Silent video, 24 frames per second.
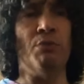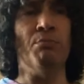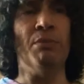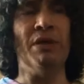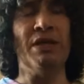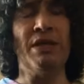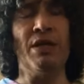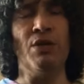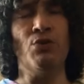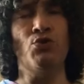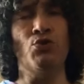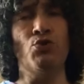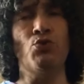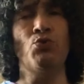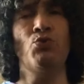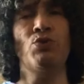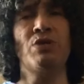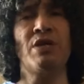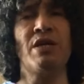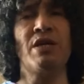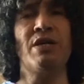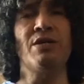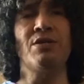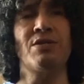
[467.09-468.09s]
but they do
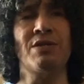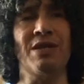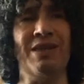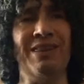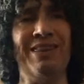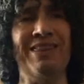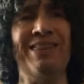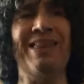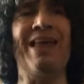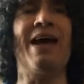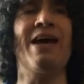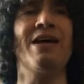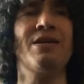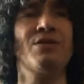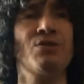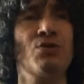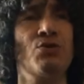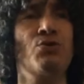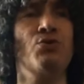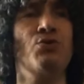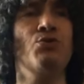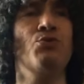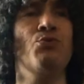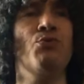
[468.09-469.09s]
tend to
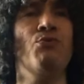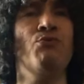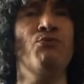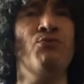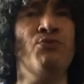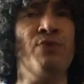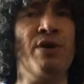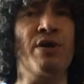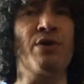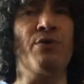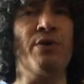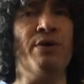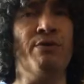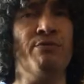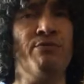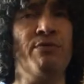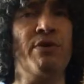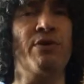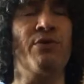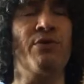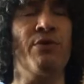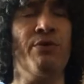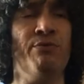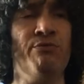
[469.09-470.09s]
last you very,
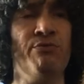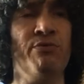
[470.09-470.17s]
very,